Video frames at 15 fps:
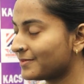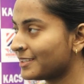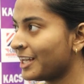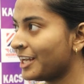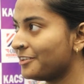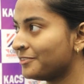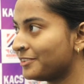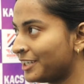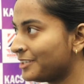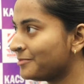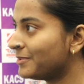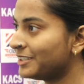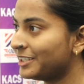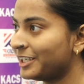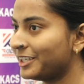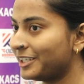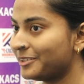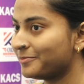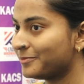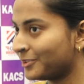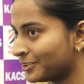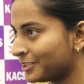I have read, but I
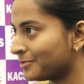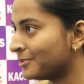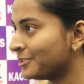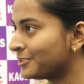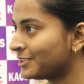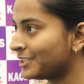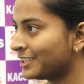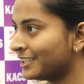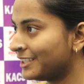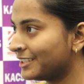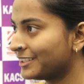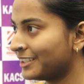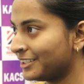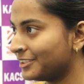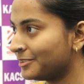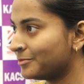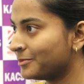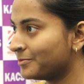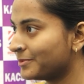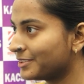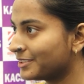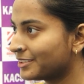am not able to recollect at the
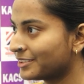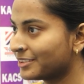moment.